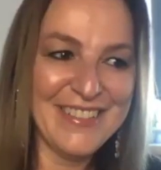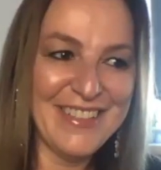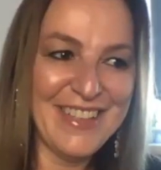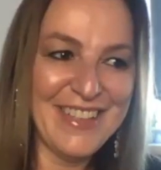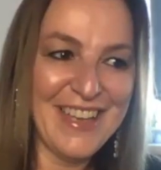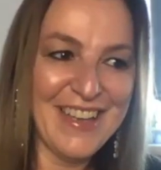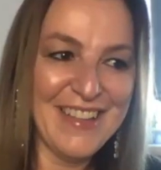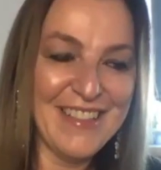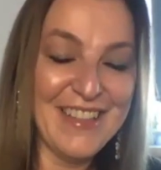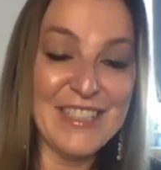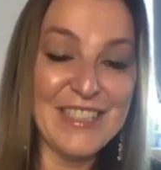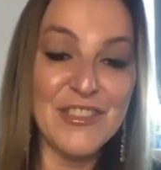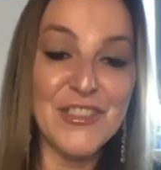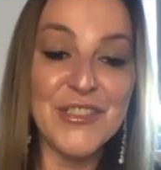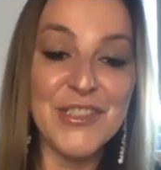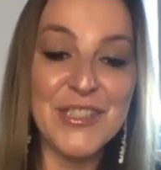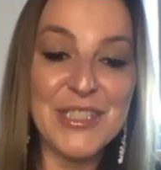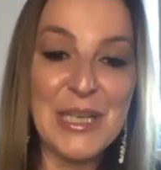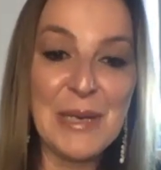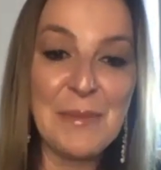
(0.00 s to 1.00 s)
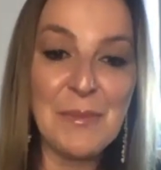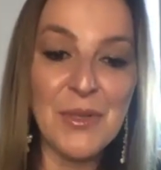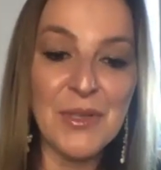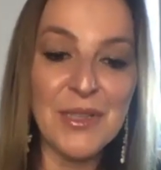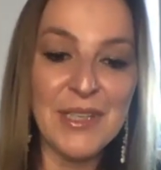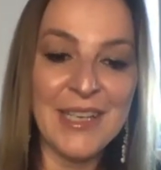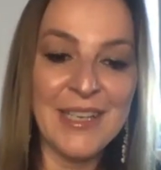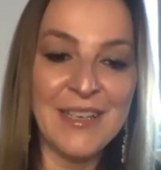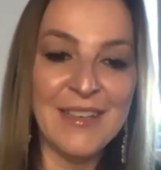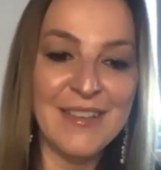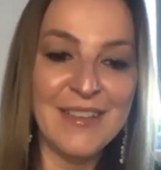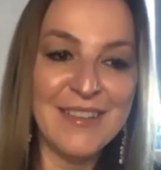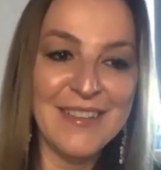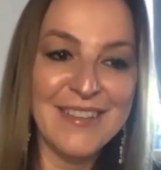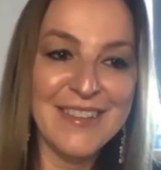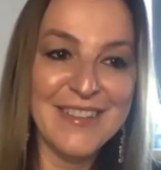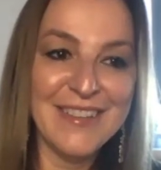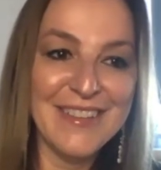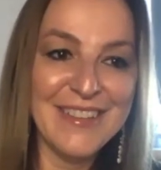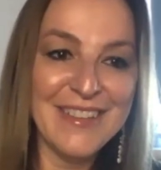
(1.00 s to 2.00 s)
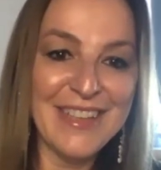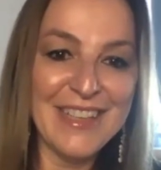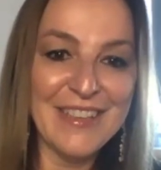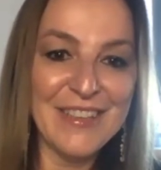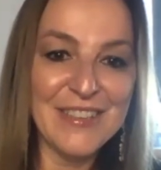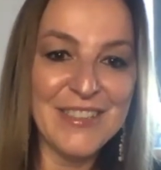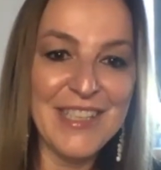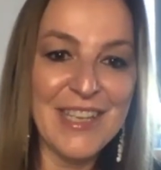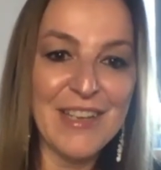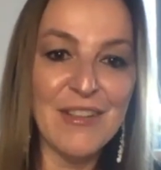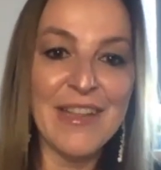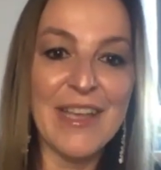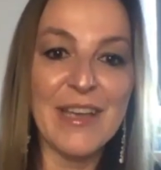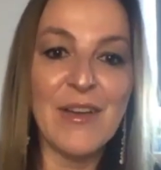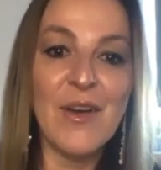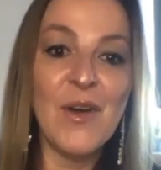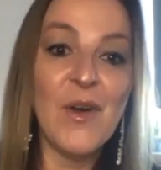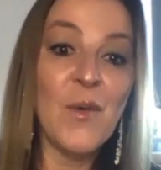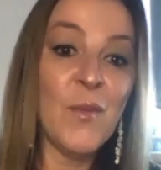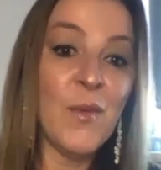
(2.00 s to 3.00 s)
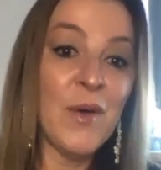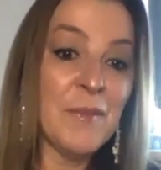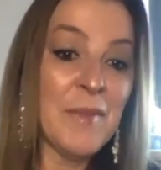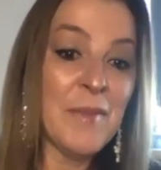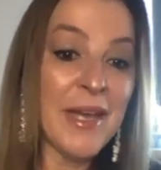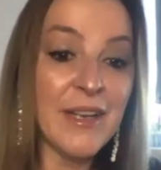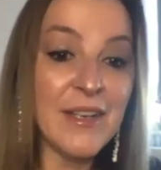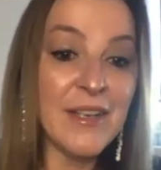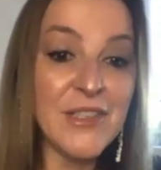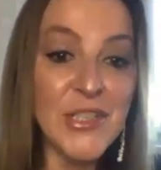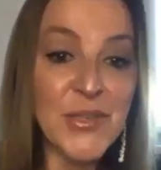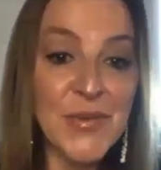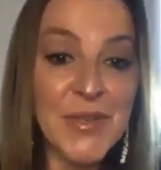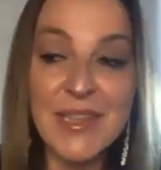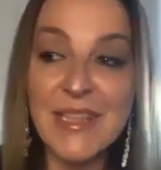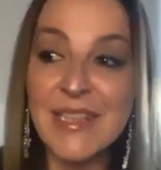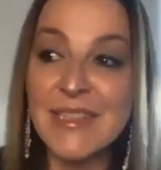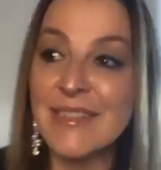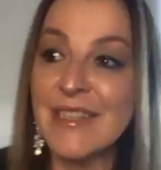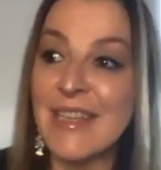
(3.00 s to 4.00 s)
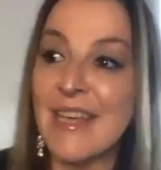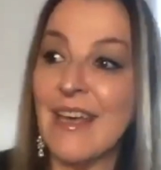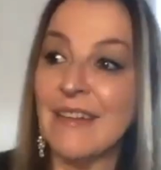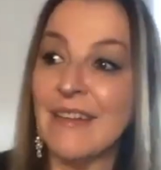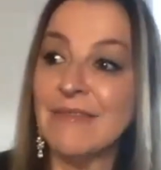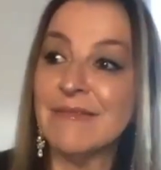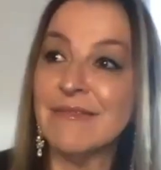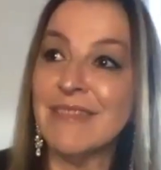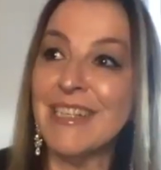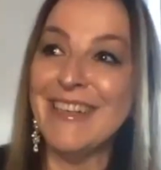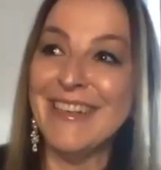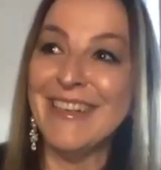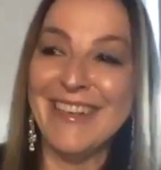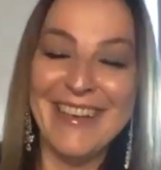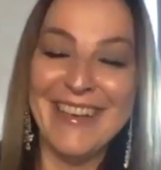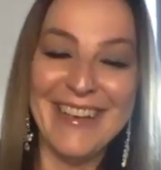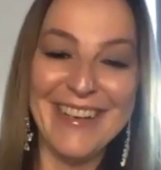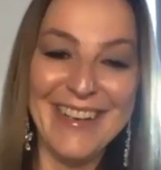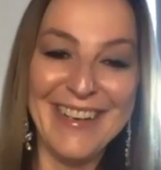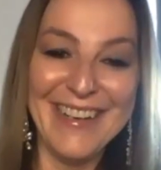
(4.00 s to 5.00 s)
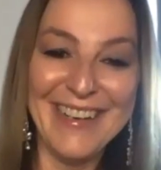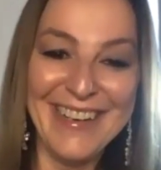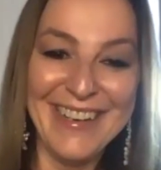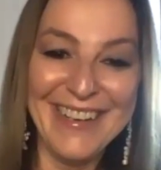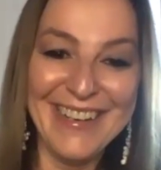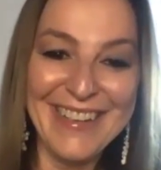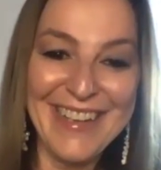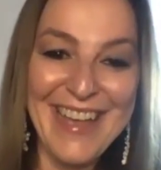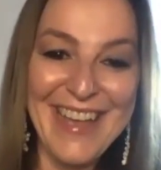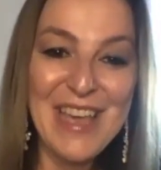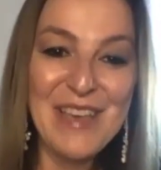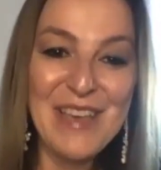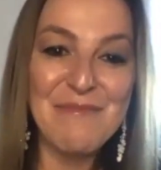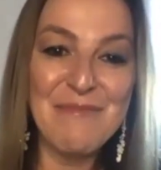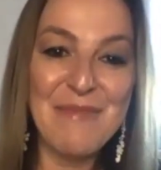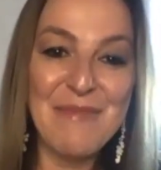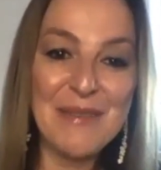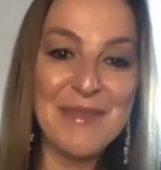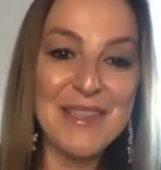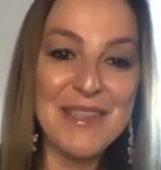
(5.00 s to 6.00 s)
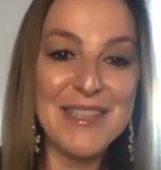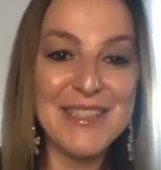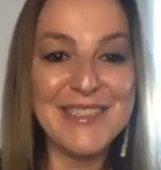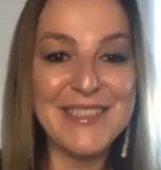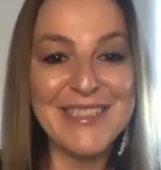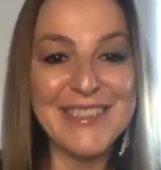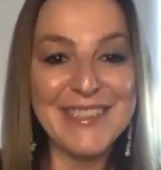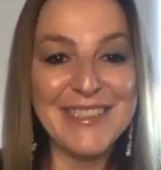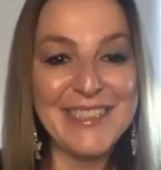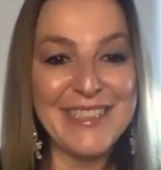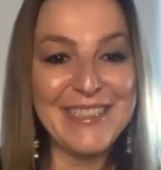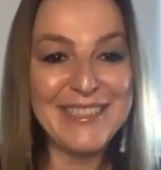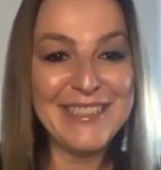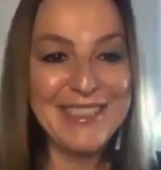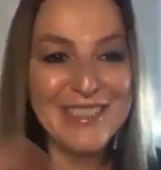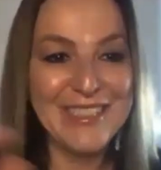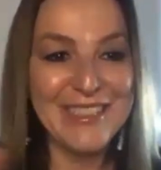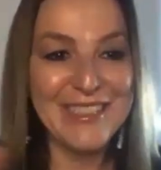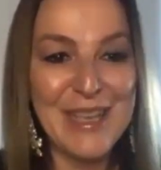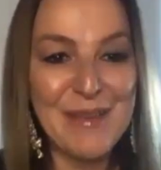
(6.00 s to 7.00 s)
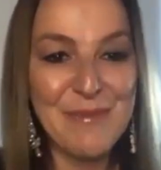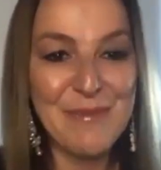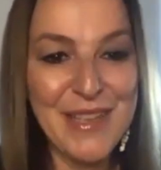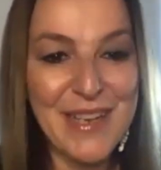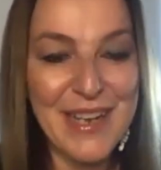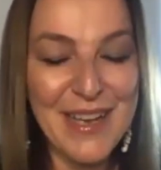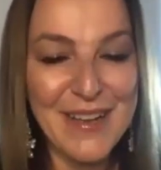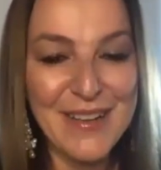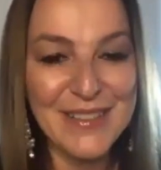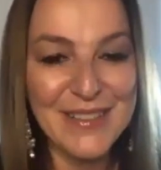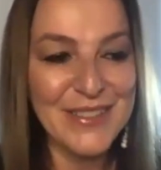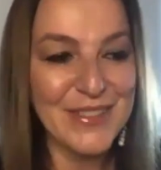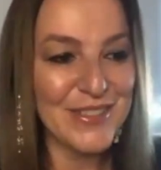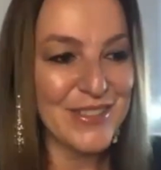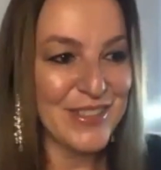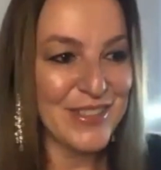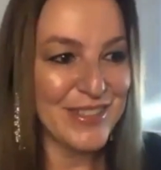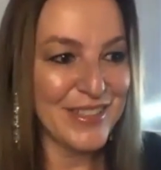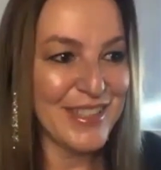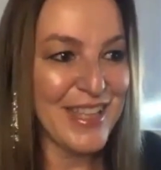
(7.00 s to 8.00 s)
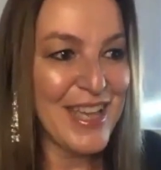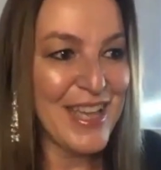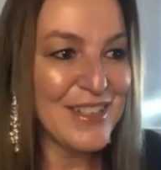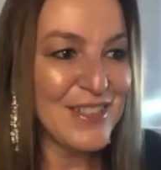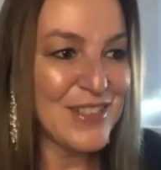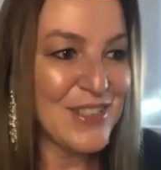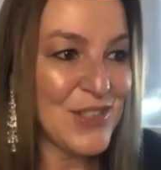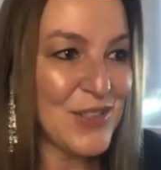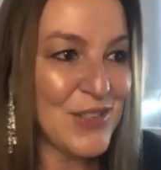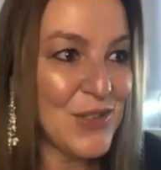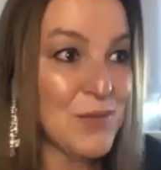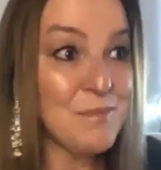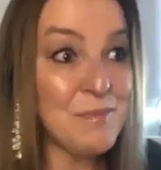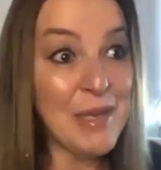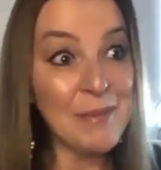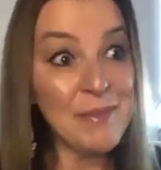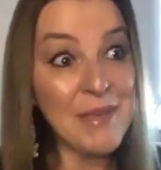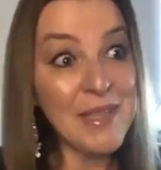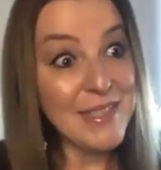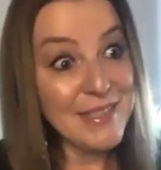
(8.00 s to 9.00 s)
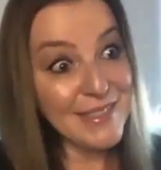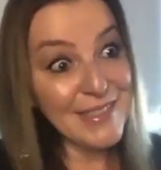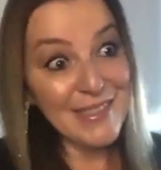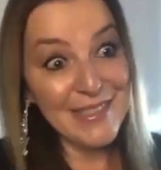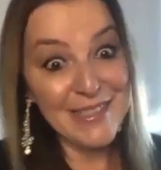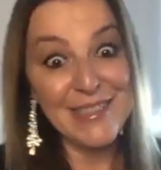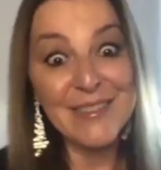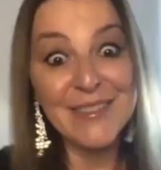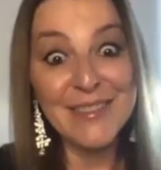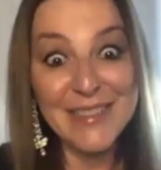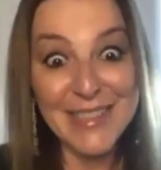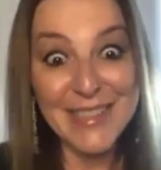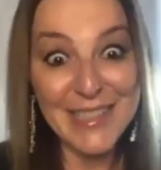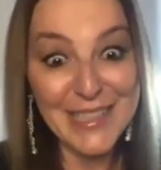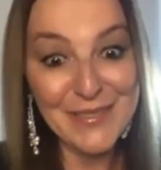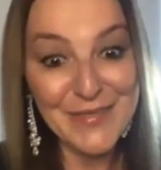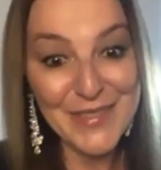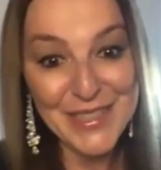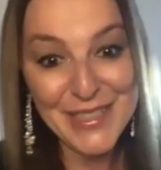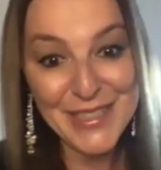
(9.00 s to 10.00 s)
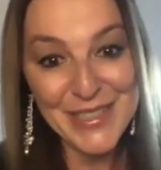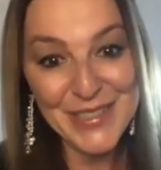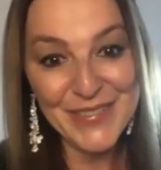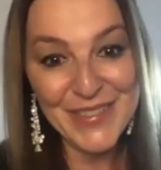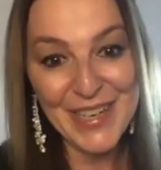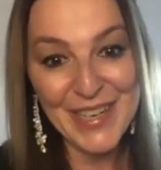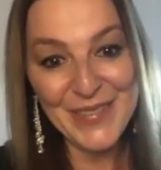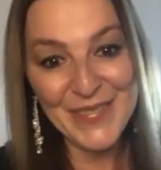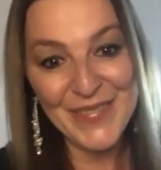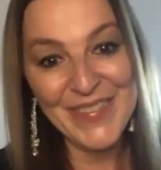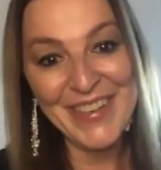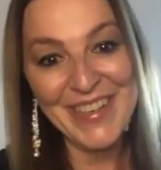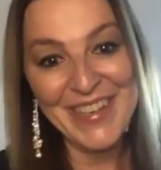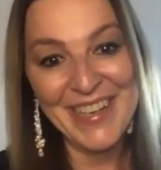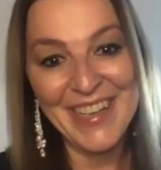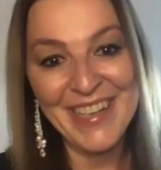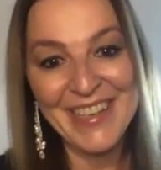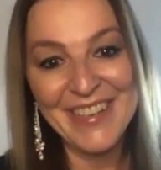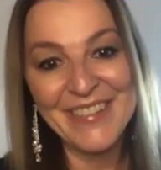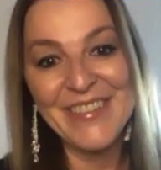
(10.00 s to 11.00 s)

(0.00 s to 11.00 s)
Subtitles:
That's your stumbling. Like you said, what am I going to do with this then? Maybe this is leading to something else, or to maybe this is still leading me to what I want.